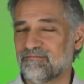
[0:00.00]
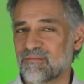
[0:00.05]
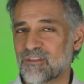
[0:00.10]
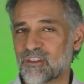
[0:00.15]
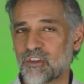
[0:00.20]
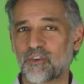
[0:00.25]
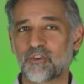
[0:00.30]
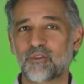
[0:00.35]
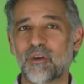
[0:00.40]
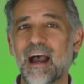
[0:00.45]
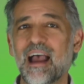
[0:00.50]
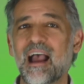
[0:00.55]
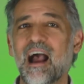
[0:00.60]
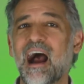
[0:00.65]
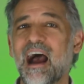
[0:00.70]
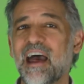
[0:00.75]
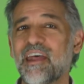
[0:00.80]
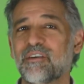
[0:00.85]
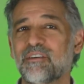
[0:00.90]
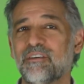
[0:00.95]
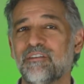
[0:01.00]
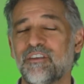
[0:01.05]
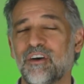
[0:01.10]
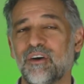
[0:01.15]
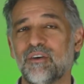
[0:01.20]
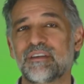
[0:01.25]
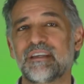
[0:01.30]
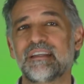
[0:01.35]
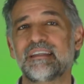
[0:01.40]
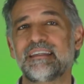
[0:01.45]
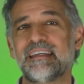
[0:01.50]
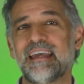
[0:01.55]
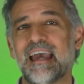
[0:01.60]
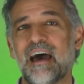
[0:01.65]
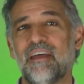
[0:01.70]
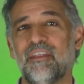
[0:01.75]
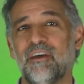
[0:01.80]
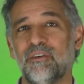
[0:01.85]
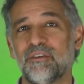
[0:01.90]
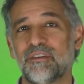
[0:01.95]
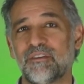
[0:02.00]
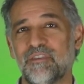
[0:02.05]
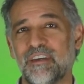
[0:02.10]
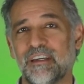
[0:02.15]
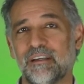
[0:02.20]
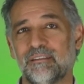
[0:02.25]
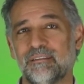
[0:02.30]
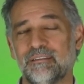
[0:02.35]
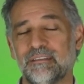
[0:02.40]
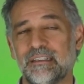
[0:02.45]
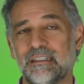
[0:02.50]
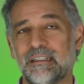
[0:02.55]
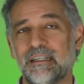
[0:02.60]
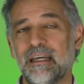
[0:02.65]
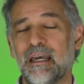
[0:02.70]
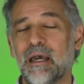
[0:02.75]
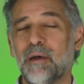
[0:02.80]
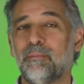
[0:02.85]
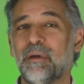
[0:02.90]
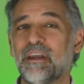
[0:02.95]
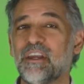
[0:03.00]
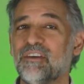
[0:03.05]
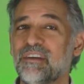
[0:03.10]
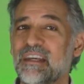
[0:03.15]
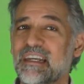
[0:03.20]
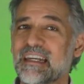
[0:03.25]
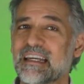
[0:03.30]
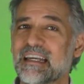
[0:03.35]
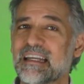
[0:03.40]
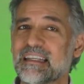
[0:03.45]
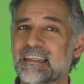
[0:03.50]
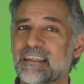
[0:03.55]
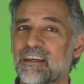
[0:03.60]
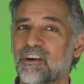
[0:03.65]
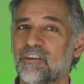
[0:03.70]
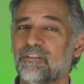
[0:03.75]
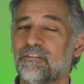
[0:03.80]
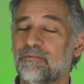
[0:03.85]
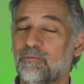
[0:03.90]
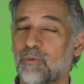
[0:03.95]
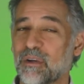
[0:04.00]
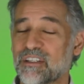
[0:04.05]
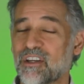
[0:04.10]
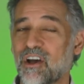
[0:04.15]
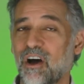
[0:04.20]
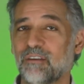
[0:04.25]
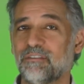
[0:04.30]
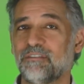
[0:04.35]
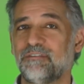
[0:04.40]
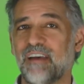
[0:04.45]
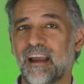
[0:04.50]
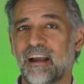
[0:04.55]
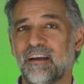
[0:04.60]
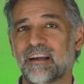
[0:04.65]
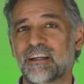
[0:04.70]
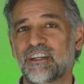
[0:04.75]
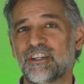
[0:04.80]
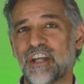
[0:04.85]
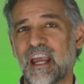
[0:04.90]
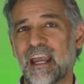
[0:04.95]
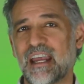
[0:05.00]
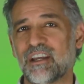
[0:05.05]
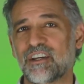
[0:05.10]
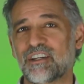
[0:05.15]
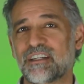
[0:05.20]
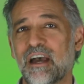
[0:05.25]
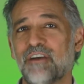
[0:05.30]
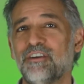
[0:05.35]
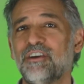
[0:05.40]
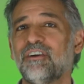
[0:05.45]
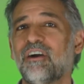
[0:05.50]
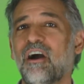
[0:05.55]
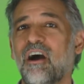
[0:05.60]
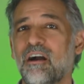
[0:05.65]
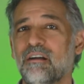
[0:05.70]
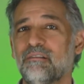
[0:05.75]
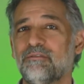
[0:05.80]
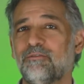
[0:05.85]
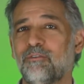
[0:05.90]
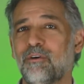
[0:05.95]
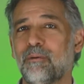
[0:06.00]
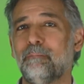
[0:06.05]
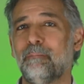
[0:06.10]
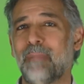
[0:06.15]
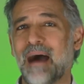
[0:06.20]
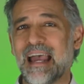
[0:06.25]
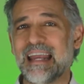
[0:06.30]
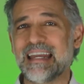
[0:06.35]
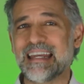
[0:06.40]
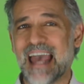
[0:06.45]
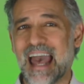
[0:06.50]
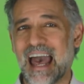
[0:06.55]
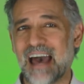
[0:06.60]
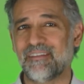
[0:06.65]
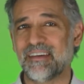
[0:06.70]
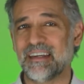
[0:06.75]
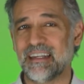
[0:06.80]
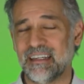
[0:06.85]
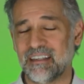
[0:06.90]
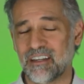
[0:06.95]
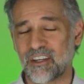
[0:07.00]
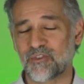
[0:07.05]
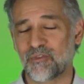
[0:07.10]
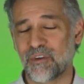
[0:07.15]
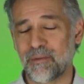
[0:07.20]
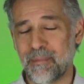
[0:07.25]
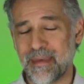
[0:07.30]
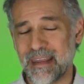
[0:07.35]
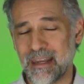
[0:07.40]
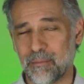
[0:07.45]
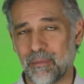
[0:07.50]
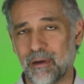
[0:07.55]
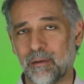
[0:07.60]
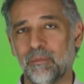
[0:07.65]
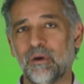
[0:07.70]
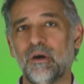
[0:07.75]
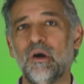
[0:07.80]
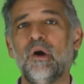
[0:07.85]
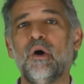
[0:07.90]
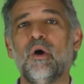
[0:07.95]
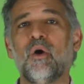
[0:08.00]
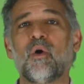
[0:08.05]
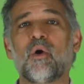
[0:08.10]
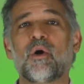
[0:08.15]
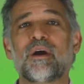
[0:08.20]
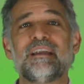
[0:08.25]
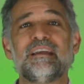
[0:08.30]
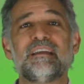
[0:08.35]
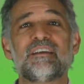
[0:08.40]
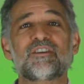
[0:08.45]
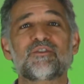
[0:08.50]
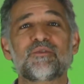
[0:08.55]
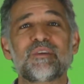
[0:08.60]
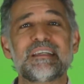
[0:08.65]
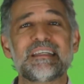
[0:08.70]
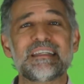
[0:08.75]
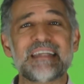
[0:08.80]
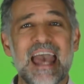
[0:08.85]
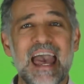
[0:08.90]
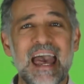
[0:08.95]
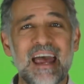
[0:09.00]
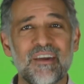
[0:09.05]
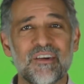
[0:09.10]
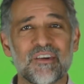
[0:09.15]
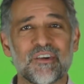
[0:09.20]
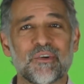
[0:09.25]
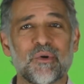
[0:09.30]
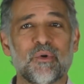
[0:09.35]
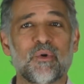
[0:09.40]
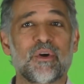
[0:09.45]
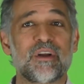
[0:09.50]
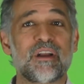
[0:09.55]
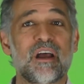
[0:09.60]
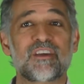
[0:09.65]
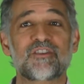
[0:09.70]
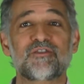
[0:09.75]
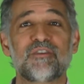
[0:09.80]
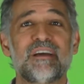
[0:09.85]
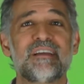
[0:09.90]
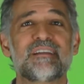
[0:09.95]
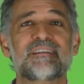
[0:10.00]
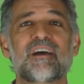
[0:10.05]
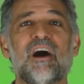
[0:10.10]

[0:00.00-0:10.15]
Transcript: So try either of those and see how those feel. But you need to consider what's called fair exchange. Now, your art form might have an industry minimum or an industry standard, or in Australia it's